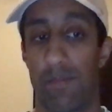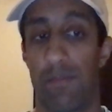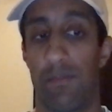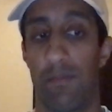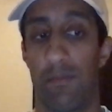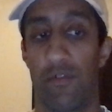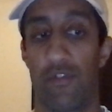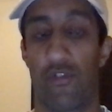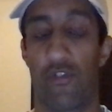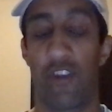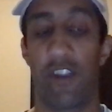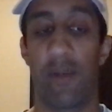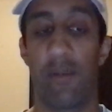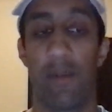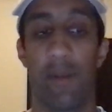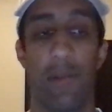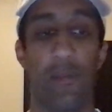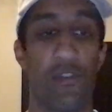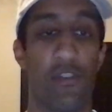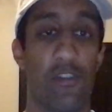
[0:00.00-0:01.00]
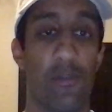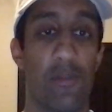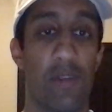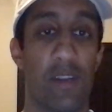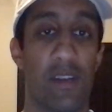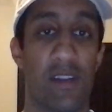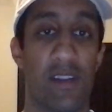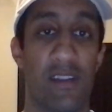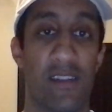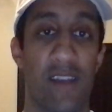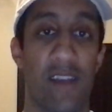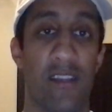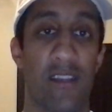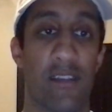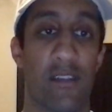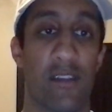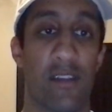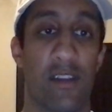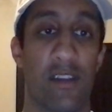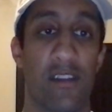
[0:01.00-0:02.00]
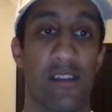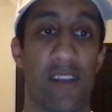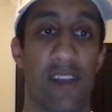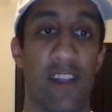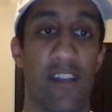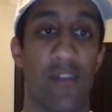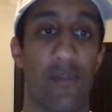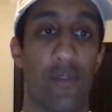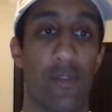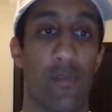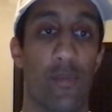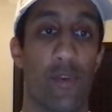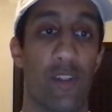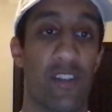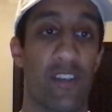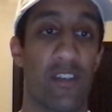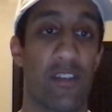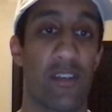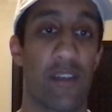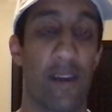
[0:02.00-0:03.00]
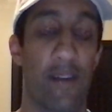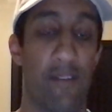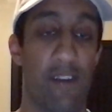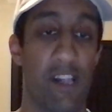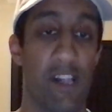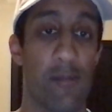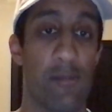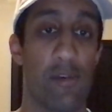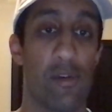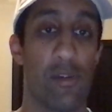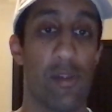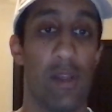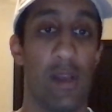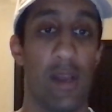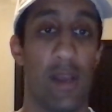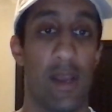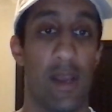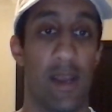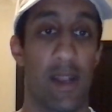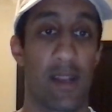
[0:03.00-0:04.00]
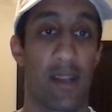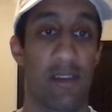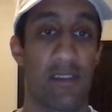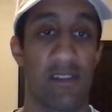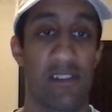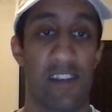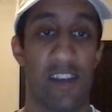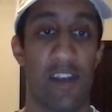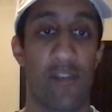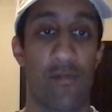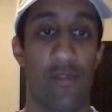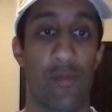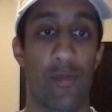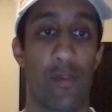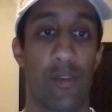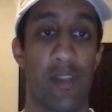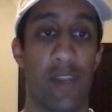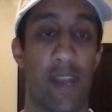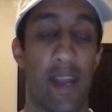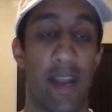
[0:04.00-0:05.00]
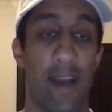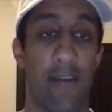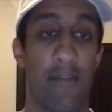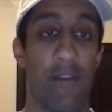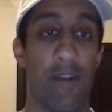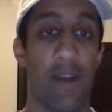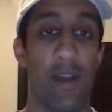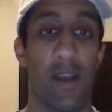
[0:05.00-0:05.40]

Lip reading: train people to be content with what's available and content with what they have.